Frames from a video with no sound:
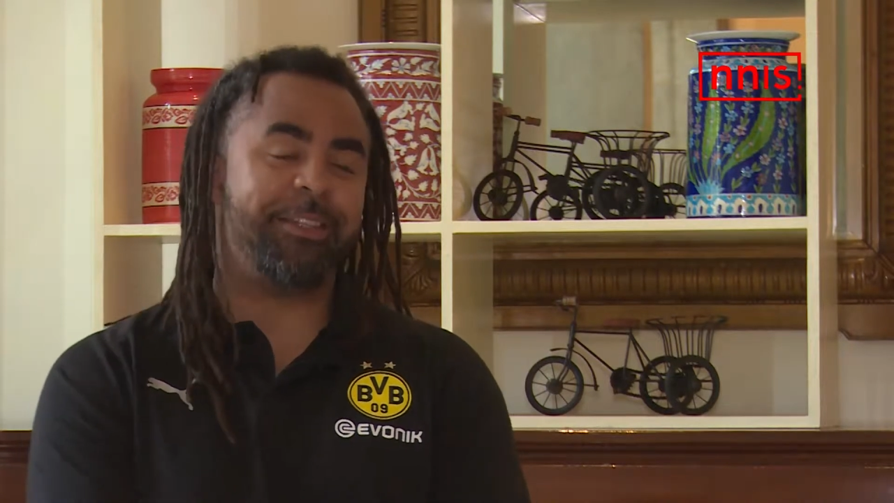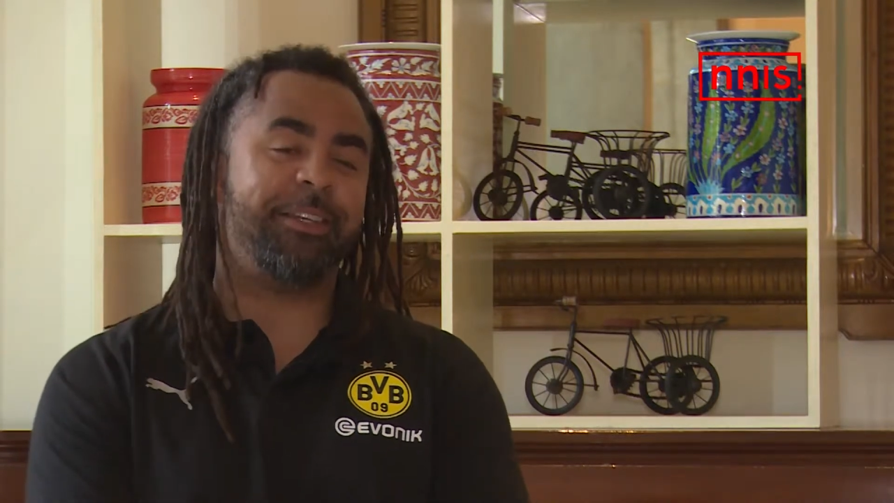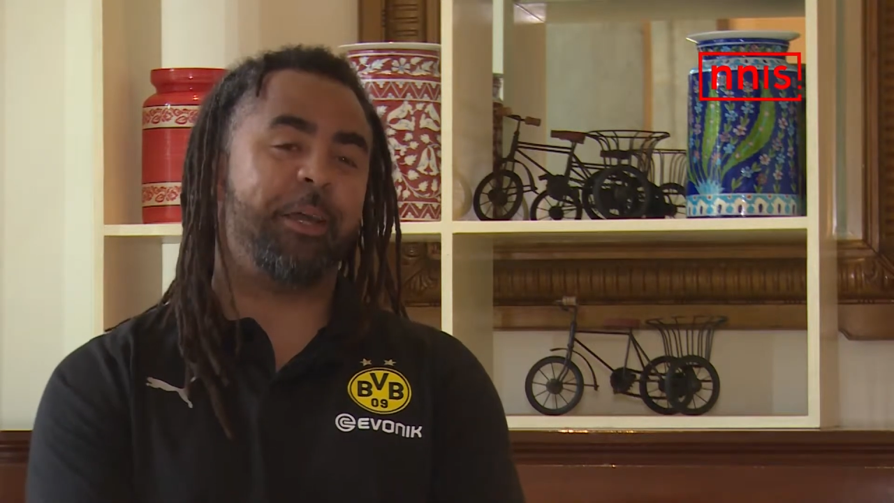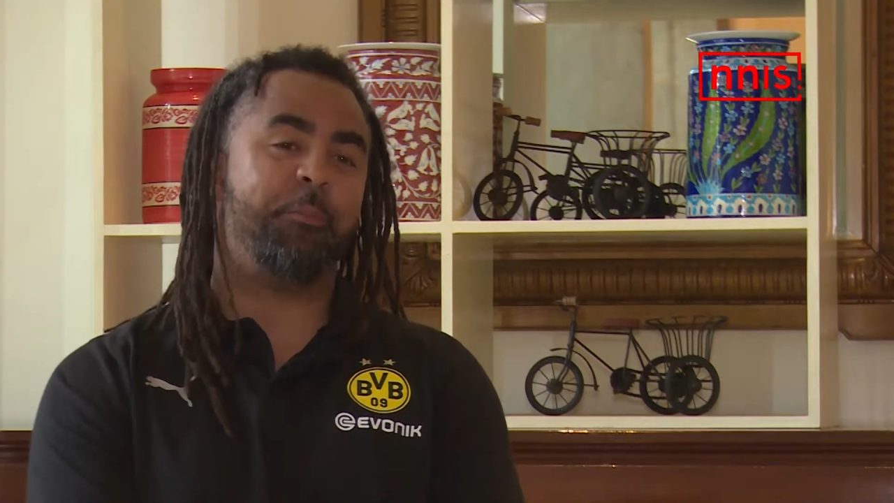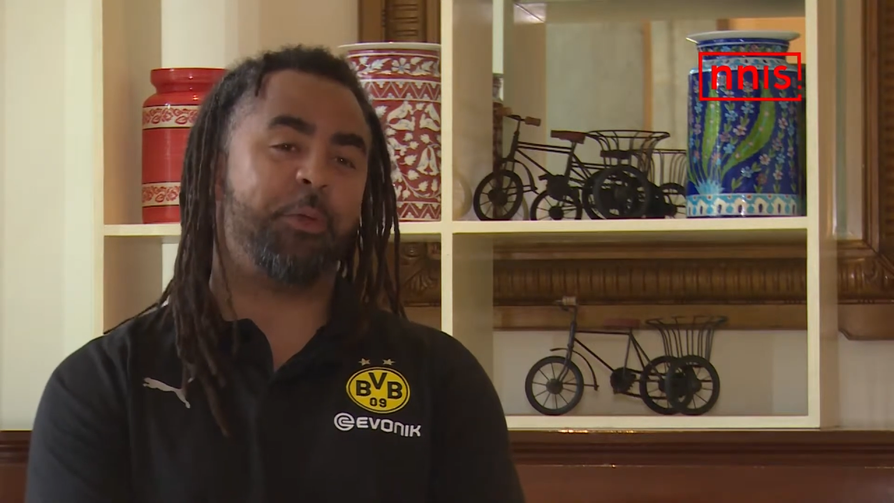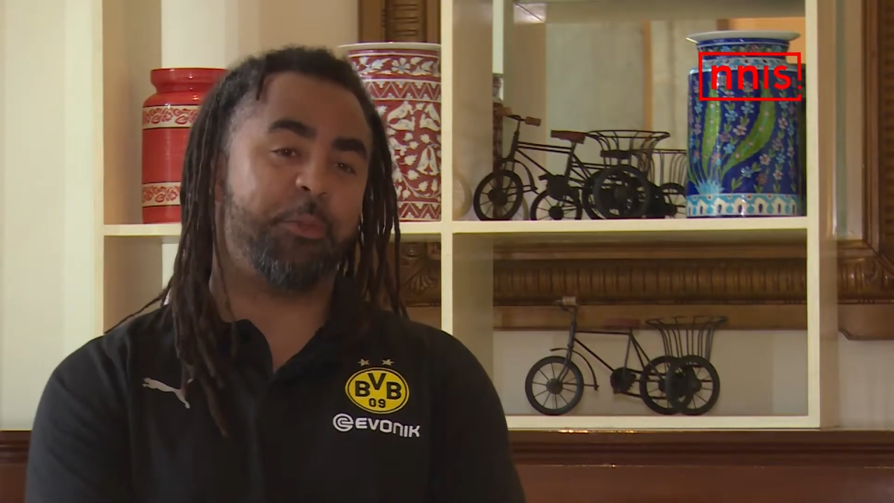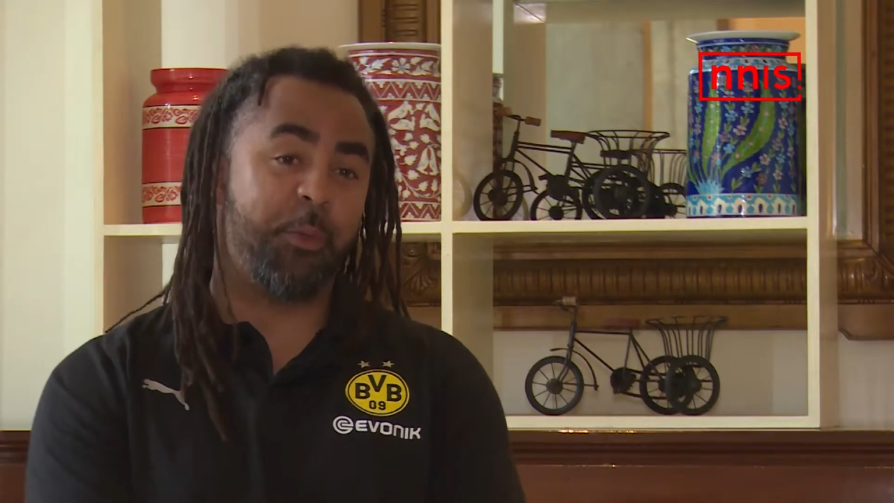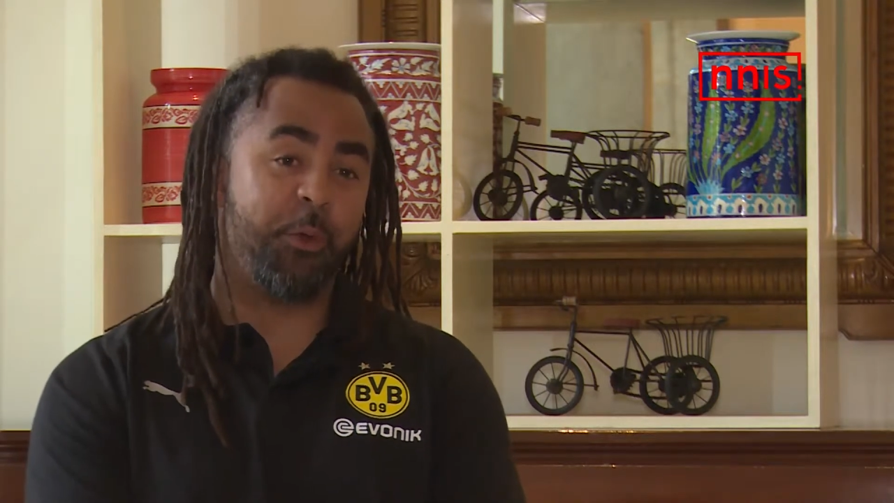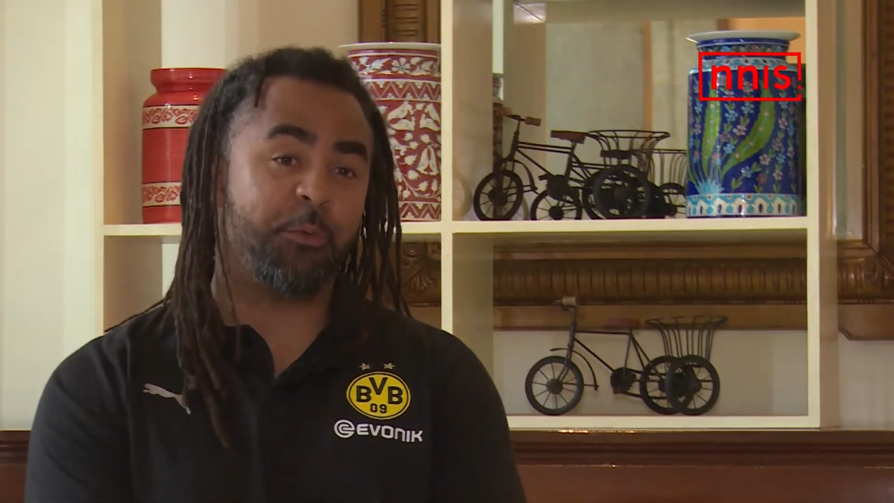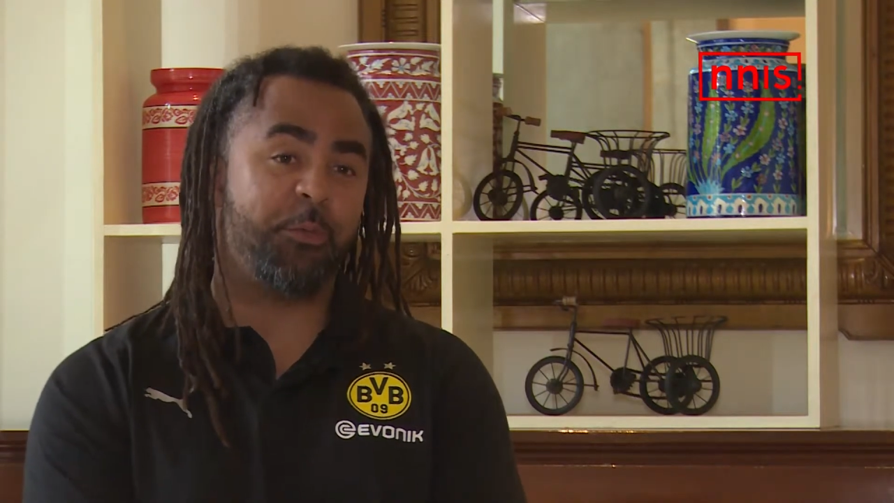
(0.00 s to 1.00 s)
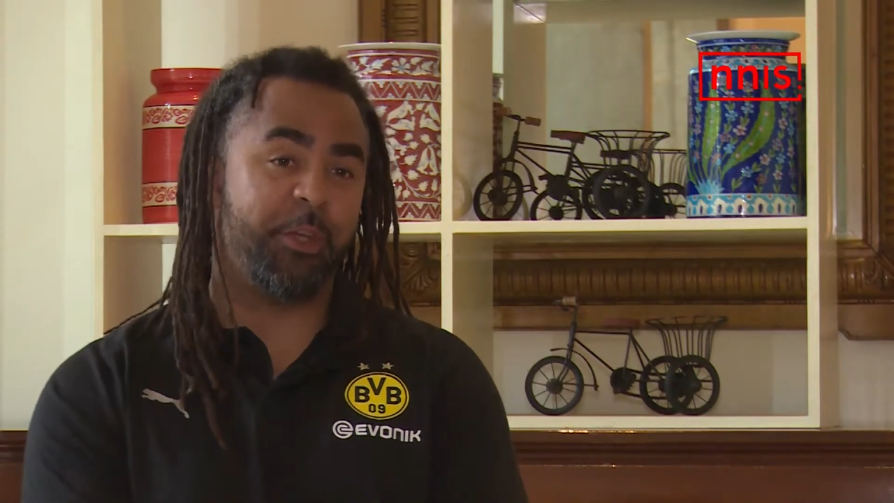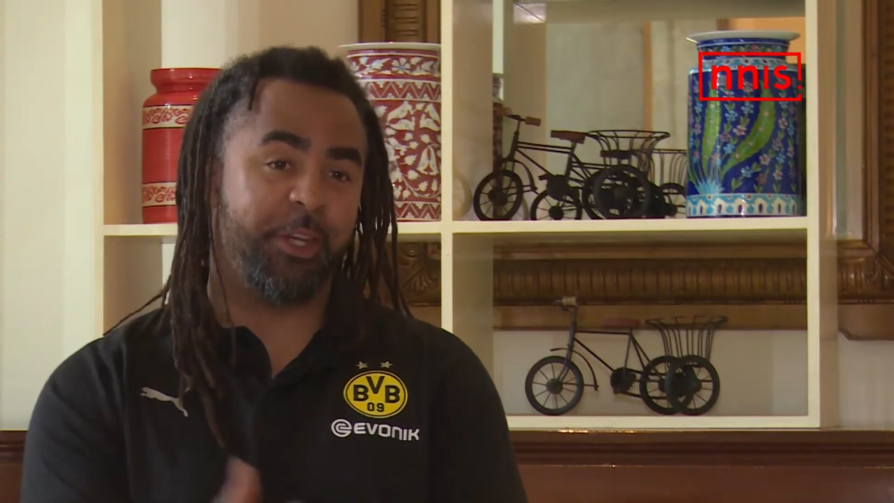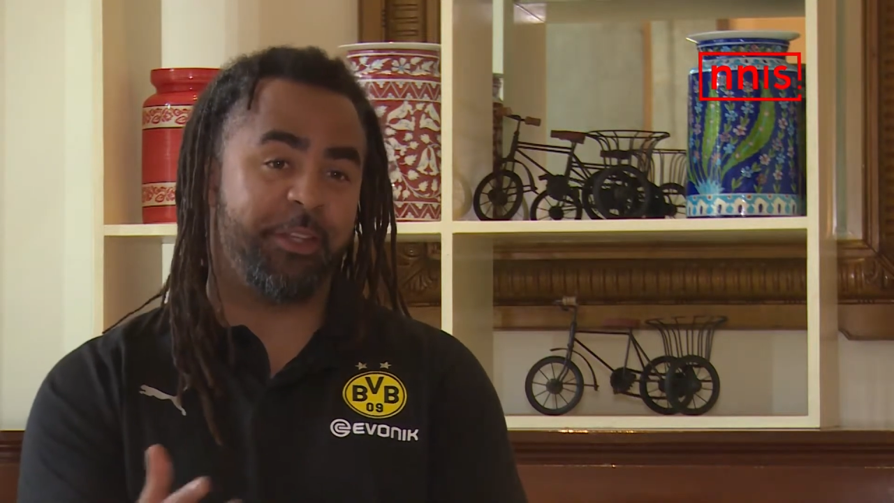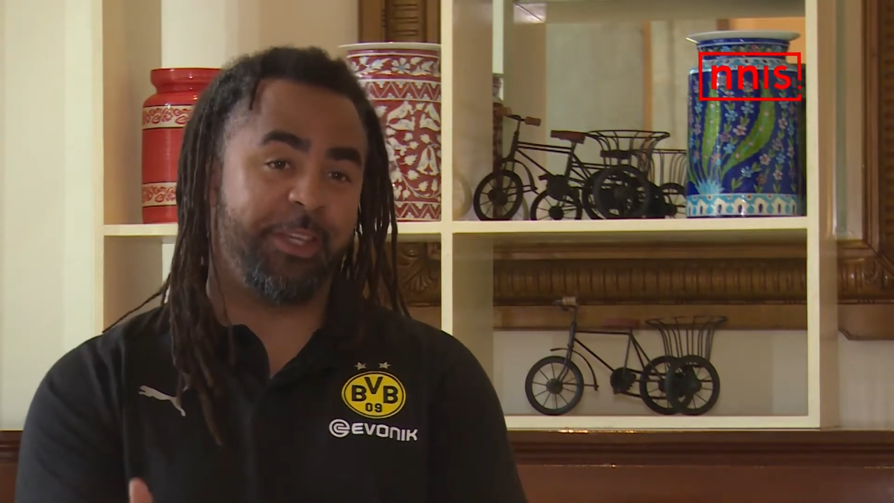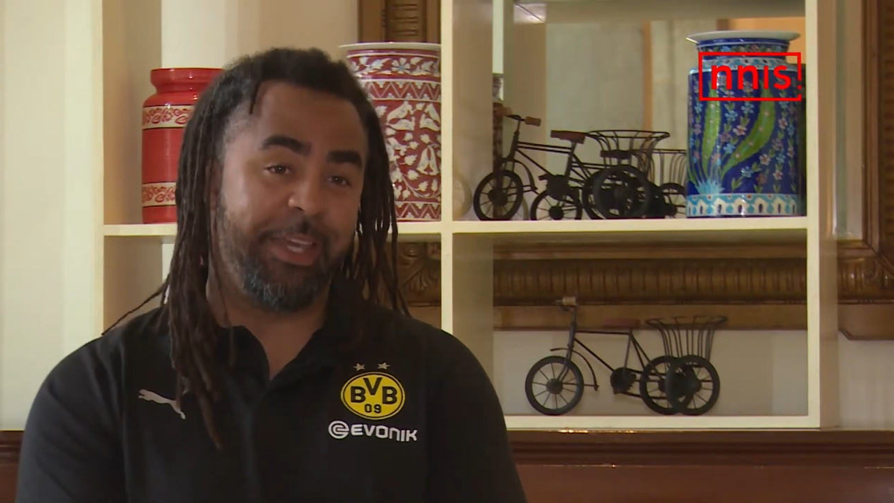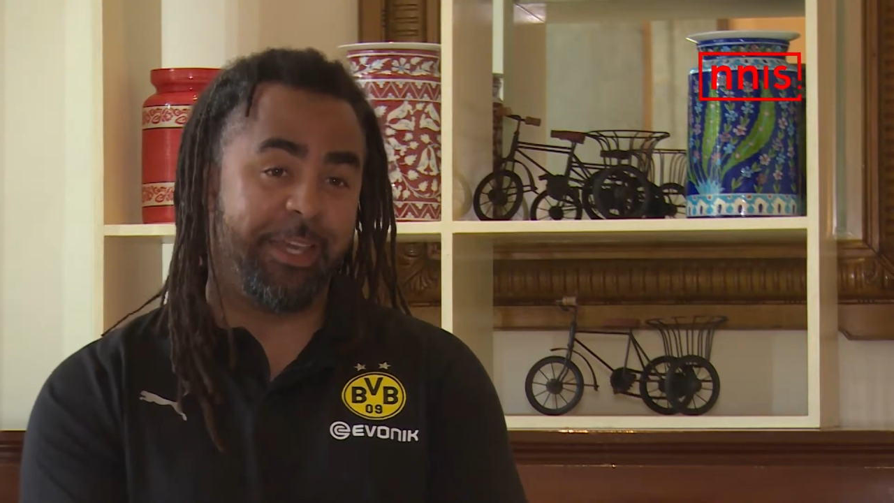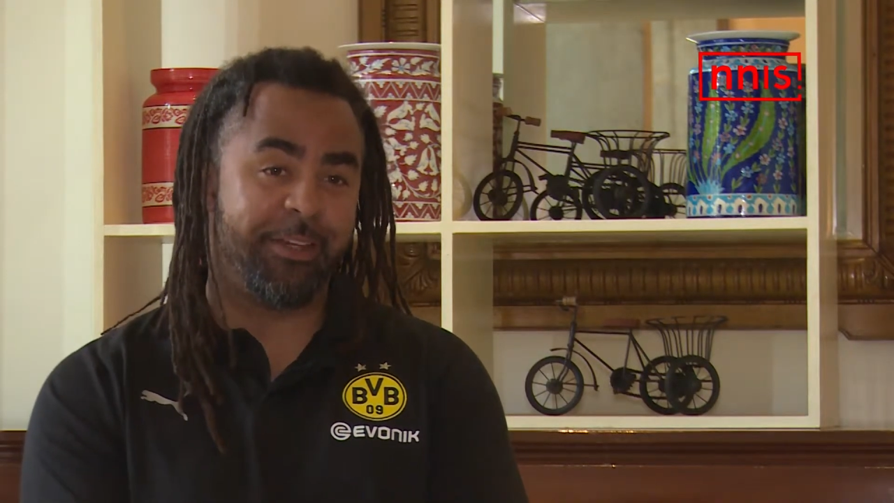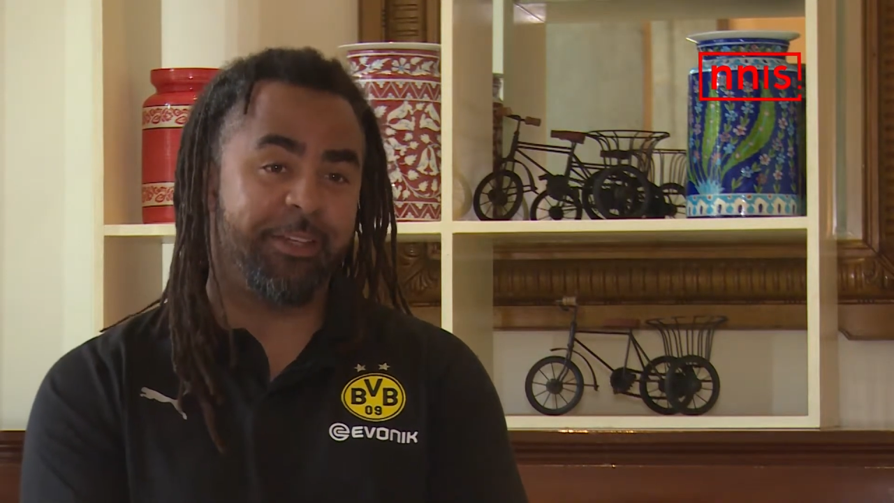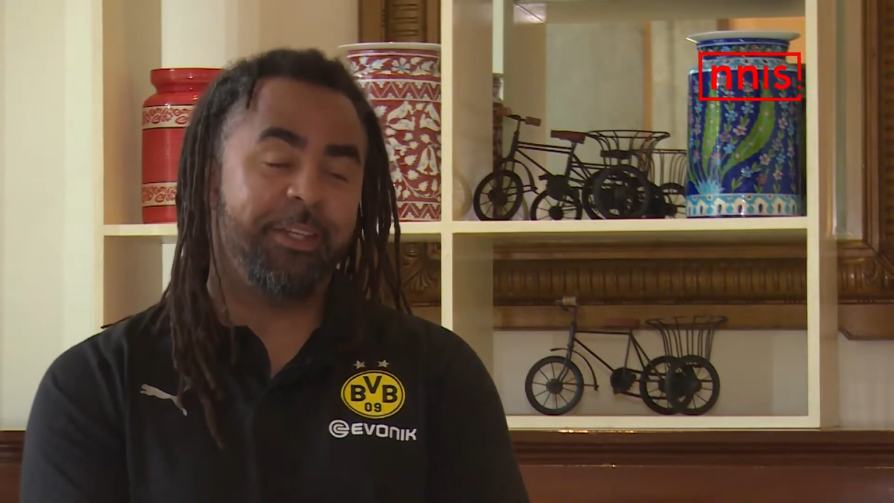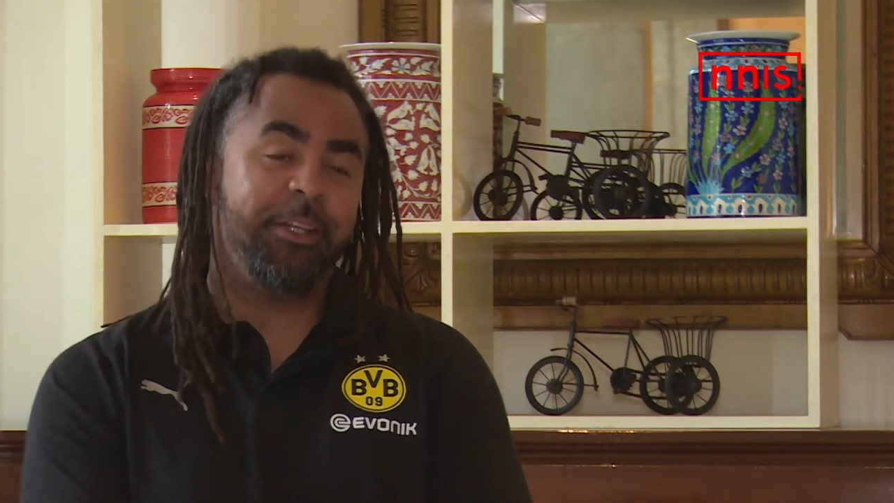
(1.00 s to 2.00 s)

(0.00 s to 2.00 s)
it got postponed for another year.